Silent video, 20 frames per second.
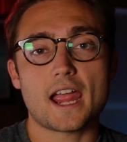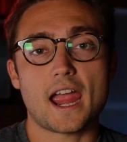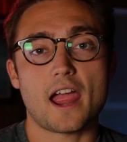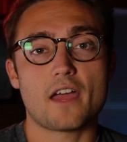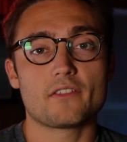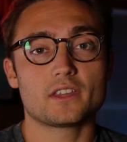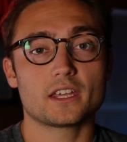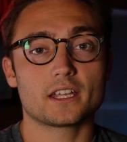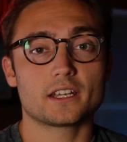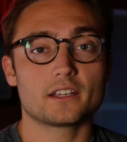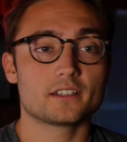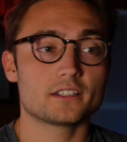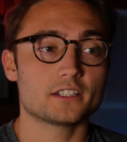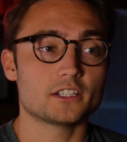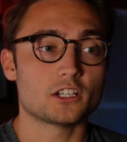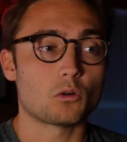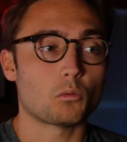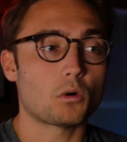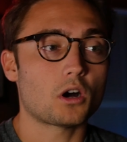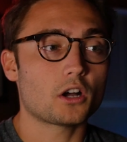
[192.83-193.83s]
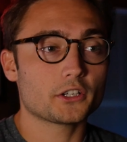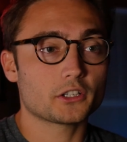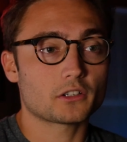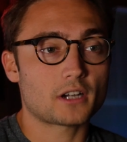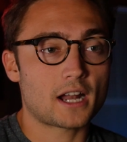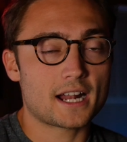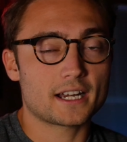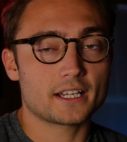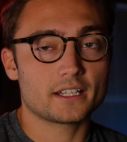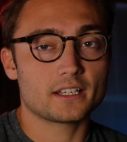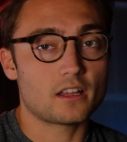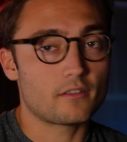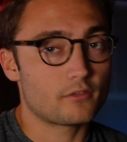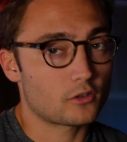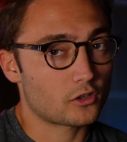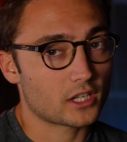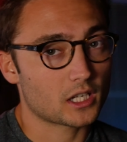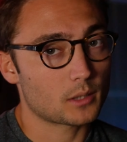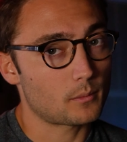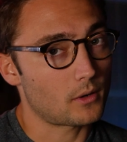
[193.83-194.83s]
And then, you know, while you're at it, if
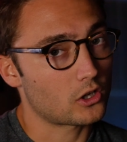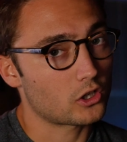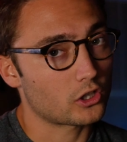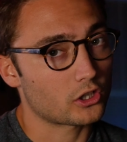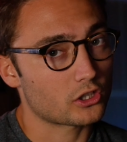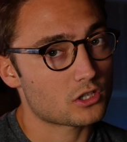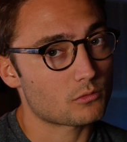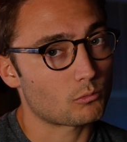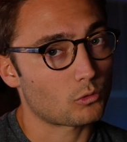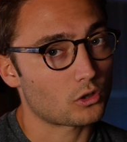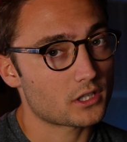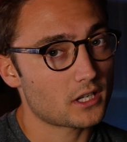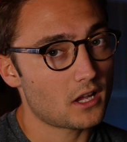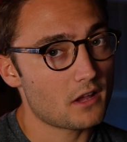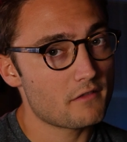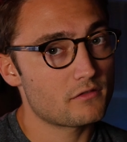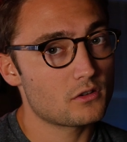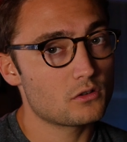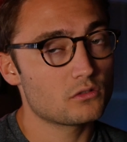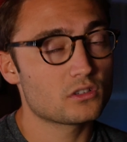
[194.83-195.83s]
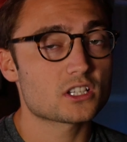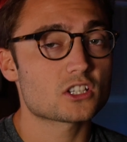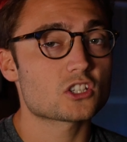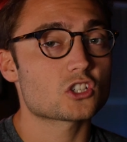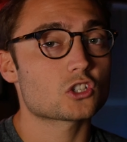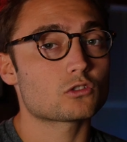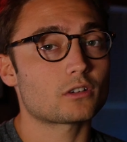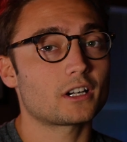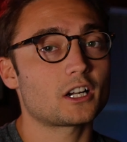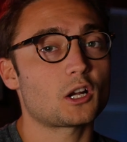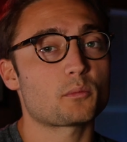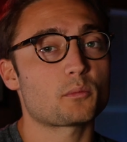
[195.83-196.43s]
you're thinking about cooking some more Thai food, this is a great